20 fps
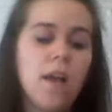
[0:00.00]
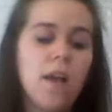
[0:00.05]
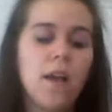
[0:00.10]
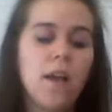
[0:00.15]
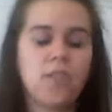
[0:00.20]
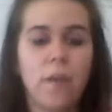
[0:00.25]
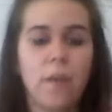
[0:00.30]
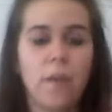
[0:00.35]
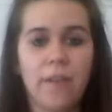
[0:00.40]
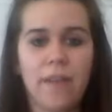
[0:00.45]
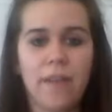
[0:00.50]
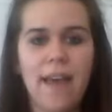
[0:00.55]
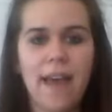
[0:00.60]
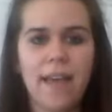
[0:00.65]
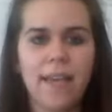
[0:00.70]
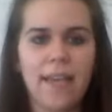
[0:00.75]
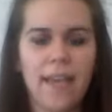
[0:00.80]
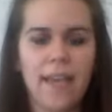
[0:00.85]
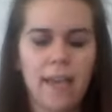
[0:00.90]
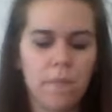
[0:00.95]
So I play
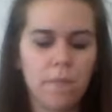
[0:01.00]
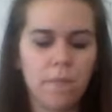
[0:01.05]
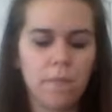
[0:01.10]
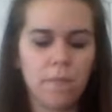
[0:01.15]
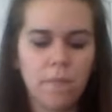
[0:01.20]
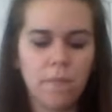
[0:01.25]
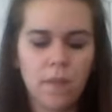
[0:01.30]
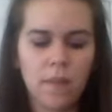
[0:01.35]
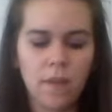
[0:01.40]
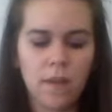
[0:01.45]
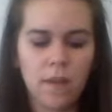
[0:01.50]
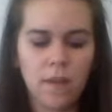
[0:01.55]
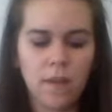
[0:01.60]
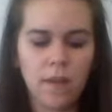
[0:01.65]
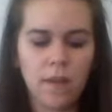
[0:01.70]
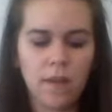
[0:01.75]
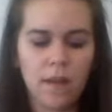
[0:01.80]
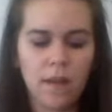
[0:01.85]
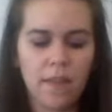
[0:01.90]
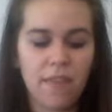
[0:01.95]
that game.
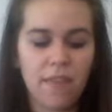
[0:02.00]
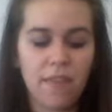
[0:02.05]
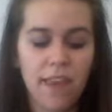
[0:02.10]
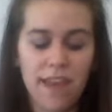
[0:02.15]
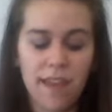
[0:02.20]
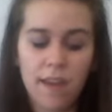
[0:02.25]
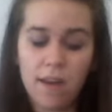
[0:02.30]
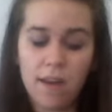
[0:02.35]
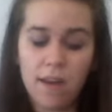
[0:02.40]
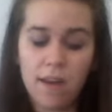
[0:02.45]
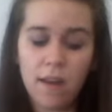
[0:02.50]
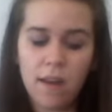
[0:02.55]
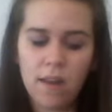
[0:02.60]
Then